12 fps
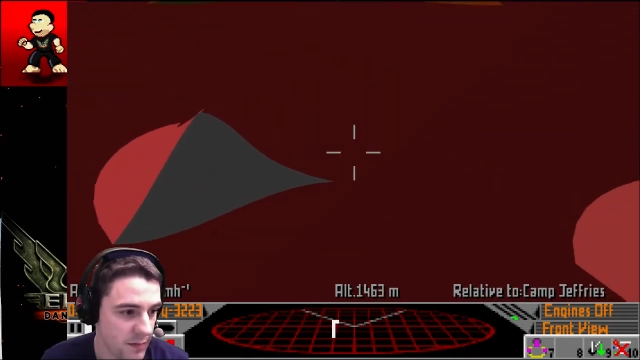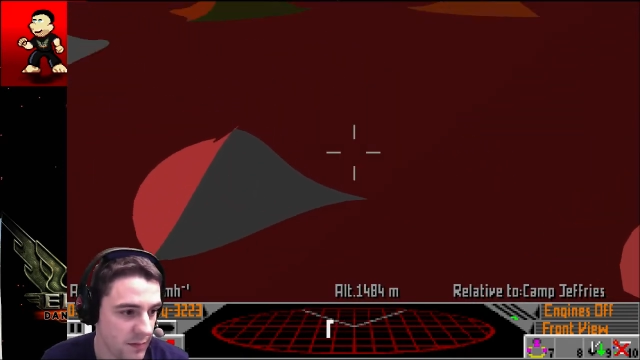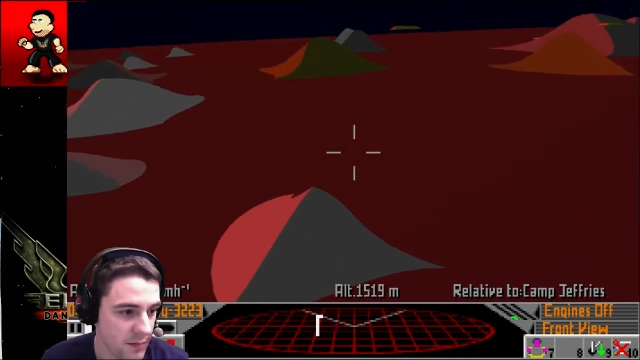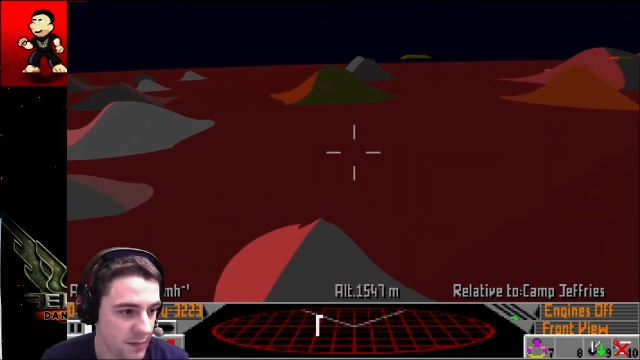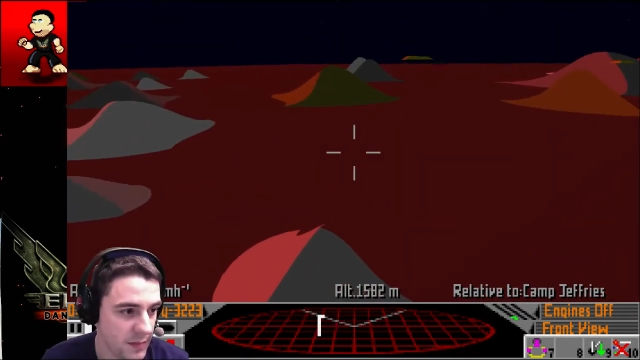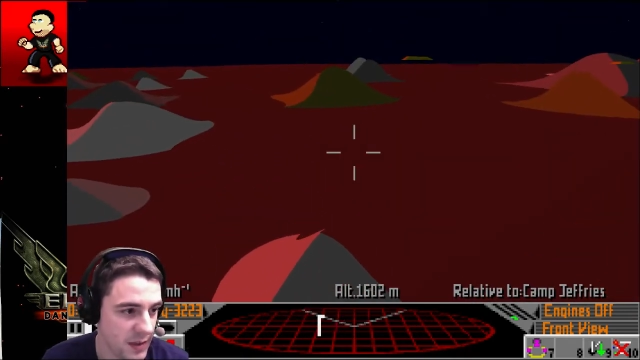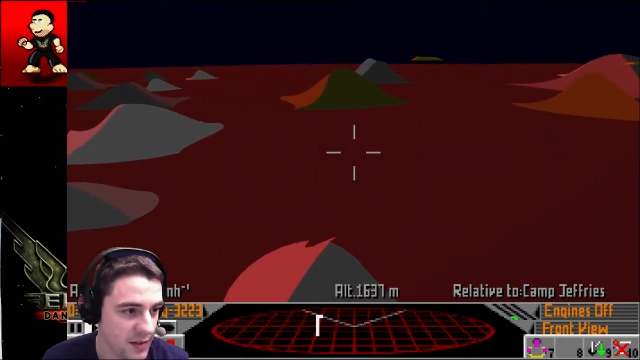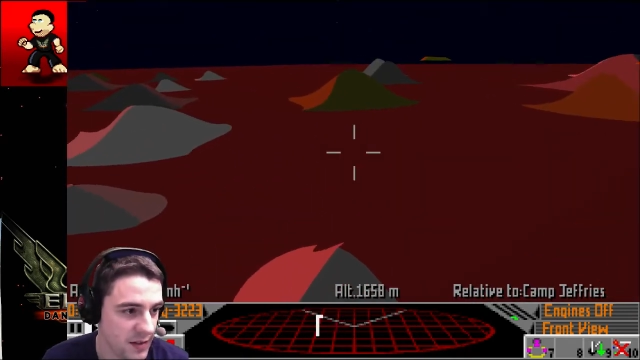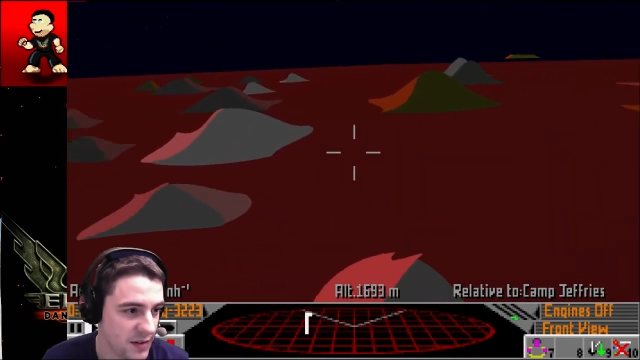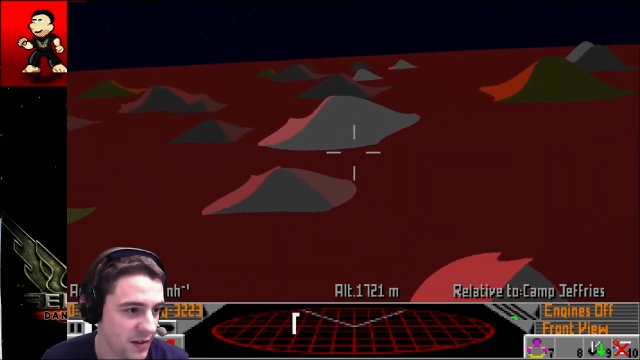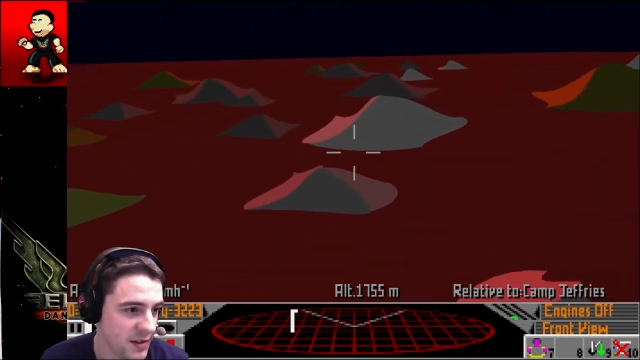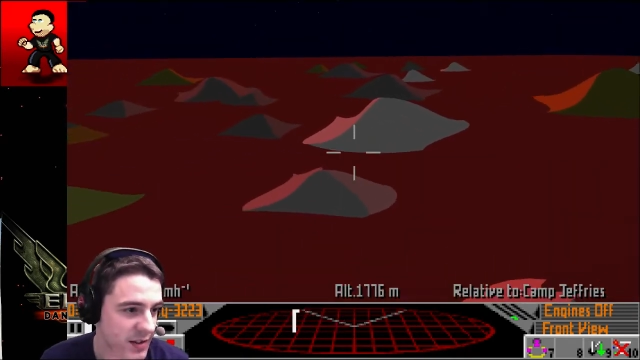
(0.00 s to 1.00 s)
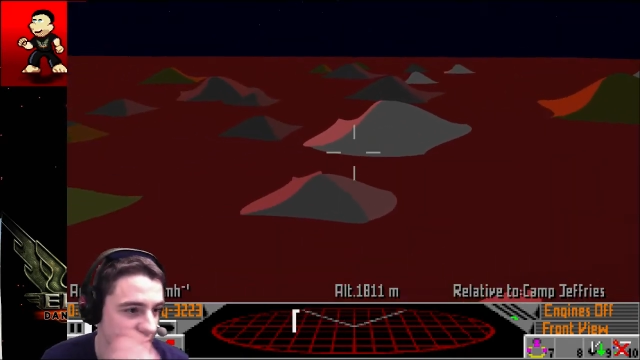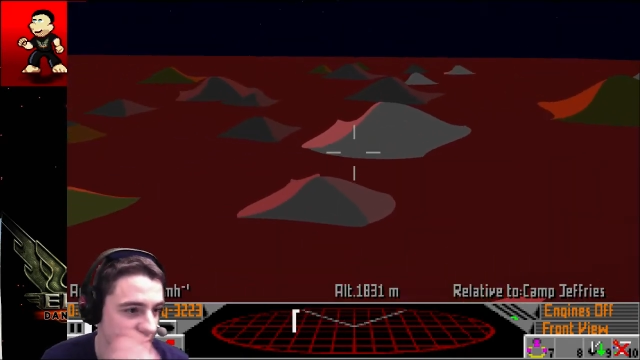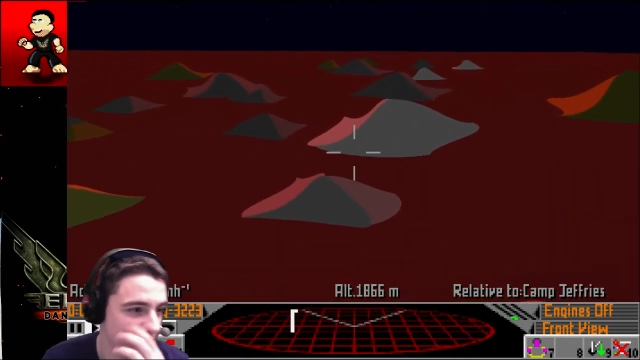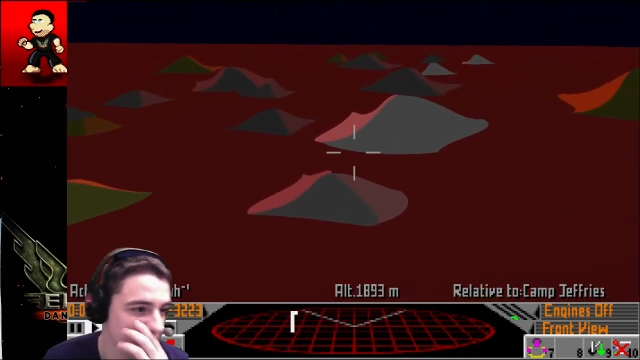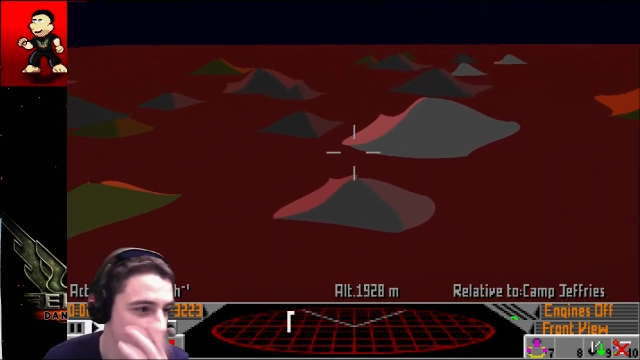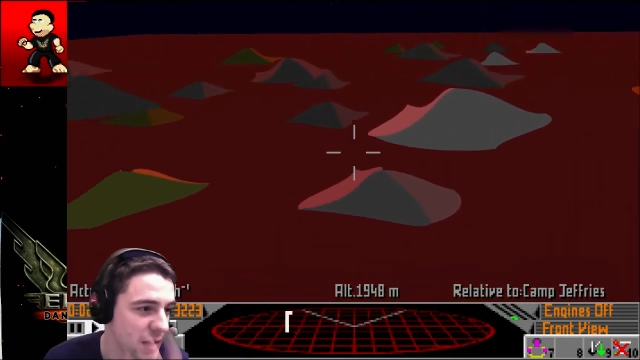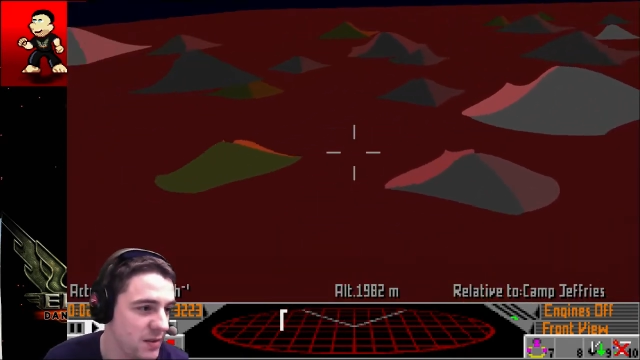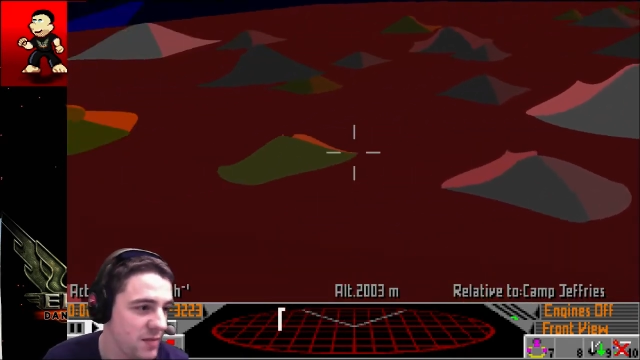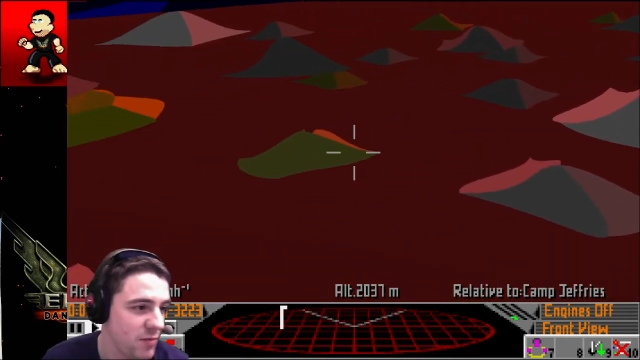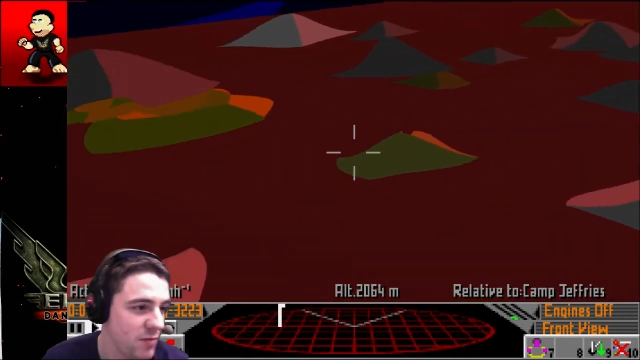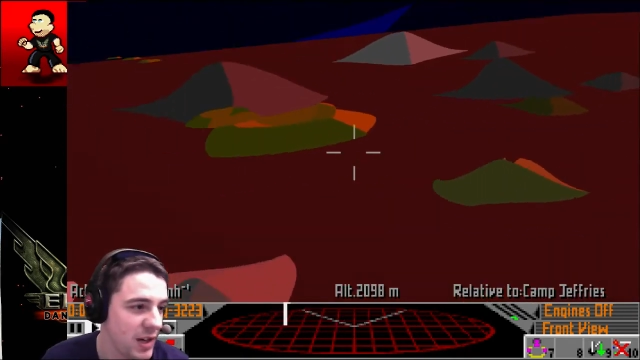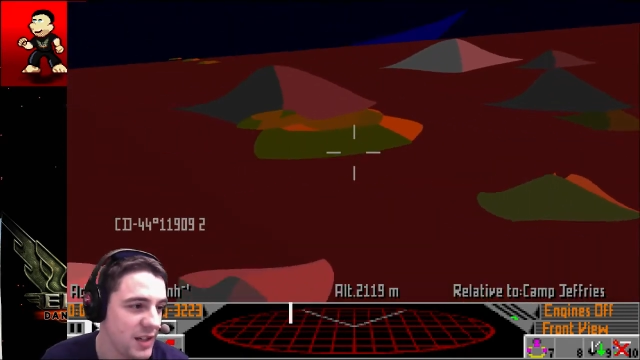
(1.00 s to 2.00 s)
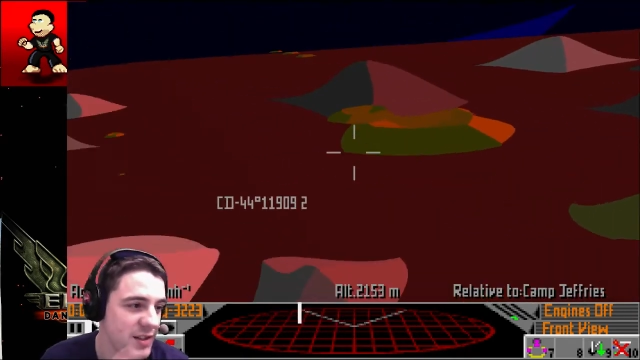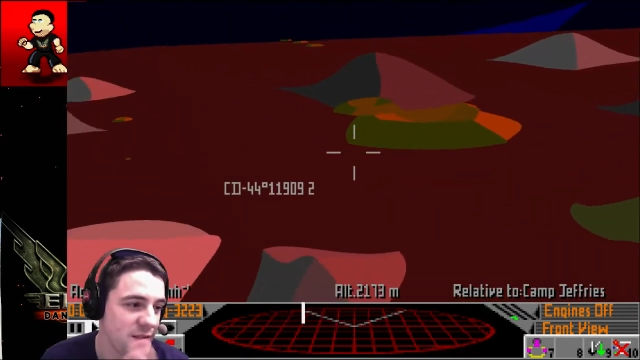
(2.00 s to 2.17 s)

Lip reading: you can start to see there's mountain ranges,